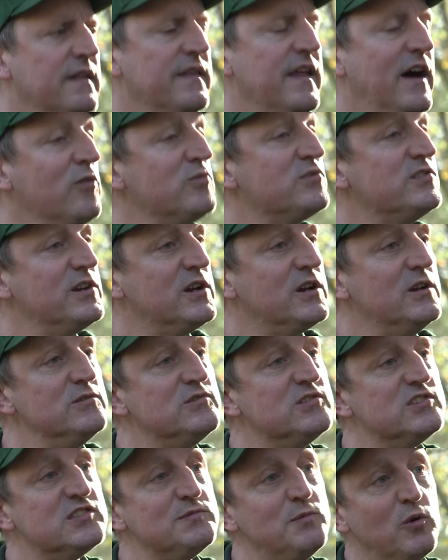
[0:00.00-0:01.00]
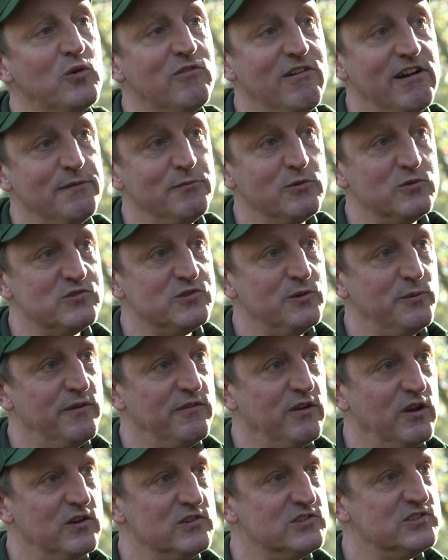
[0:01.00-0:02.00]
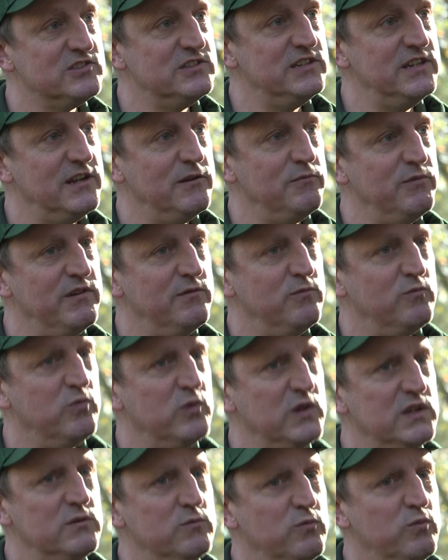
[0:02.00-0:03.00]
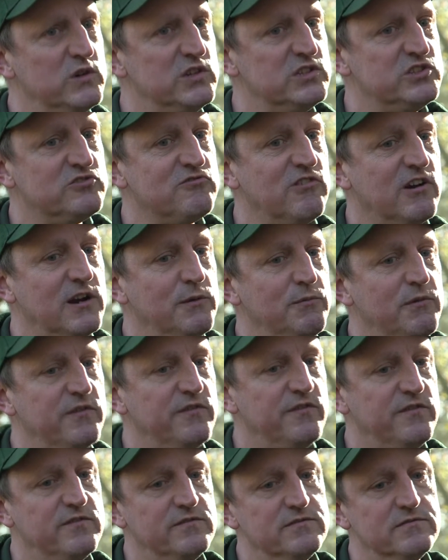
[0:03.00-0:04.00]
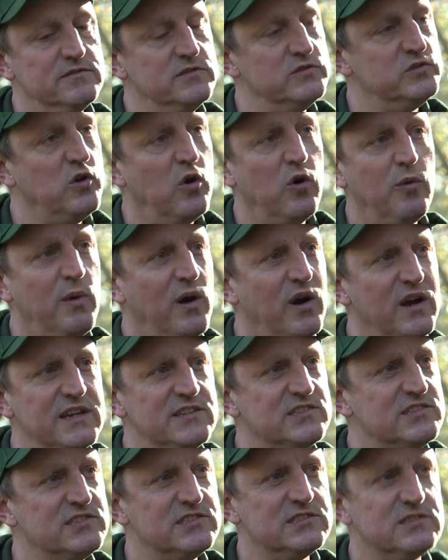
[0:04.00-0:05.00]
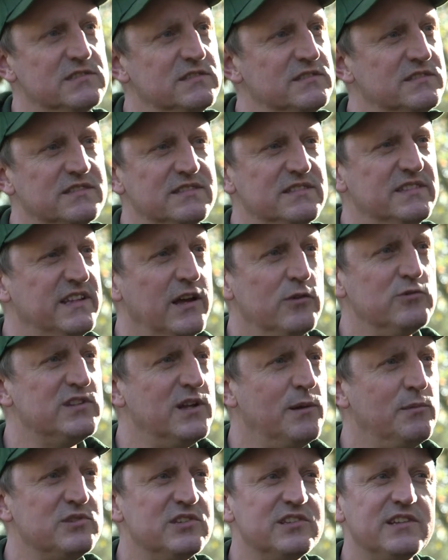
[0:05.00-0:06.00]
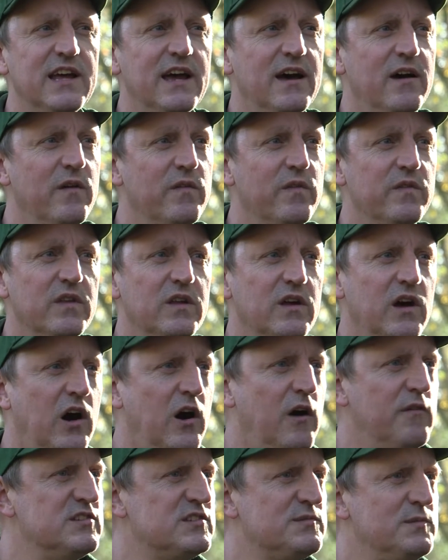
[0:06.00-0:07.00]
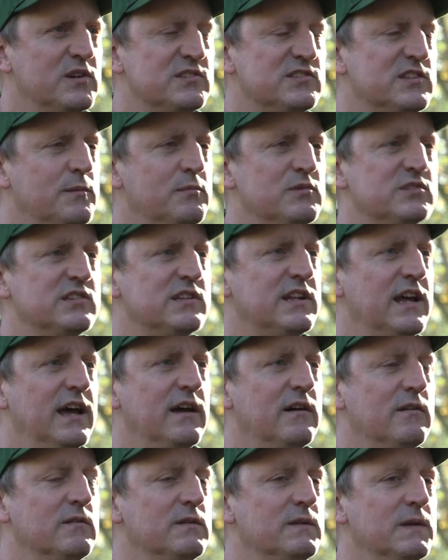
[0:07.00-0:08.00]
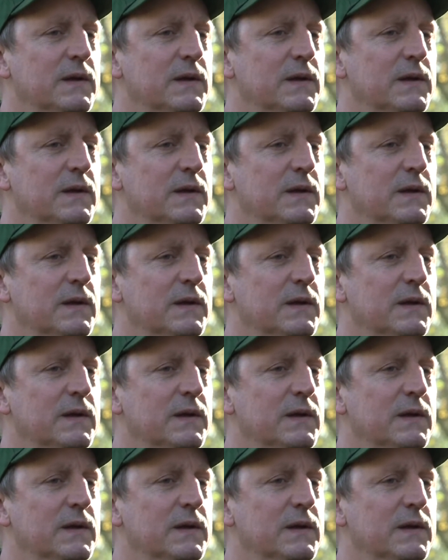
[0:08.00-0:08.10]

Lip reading: That also includes the smaller animals that we've lost. You know, we're struggling with dormice, those numbers are down, harvest mice numbers are down.